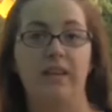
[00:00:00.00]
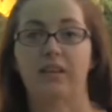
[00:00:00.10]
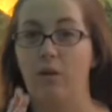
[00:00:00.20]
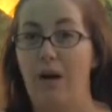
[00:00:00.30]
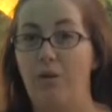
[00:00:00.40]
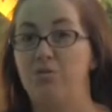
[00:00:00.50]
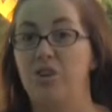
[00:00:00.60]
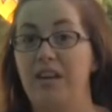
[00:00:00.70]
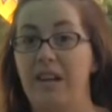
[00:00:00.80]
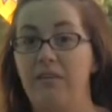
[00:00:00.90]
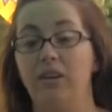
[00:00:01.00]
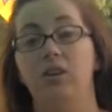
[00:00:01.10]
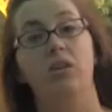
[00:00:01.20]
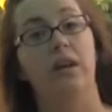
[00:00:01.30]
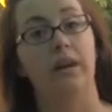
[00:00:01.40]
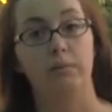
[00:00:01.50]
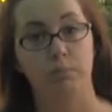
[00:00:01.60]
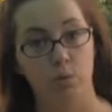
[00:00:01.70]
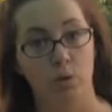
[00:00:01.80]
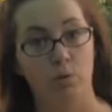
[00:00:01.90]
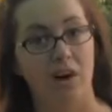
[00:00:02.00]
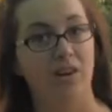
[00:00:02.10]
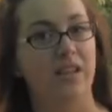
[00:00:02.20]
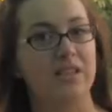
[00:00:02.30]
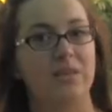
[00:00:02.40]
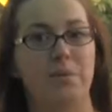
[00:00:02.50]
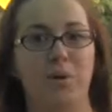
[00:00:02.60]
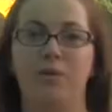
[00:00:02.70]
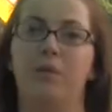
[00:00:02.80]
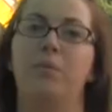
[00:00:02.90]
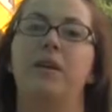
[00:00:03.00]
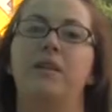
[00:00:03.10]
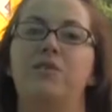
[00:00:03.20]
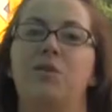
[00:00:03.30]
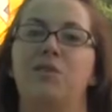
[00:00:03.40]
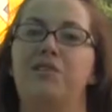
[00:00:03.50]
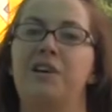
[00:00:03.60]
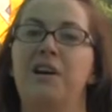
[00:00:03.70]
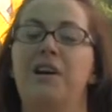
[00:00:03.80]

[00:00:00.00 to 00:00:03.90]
and the ground's uneven, it can pool water. That's a perfect breeding source.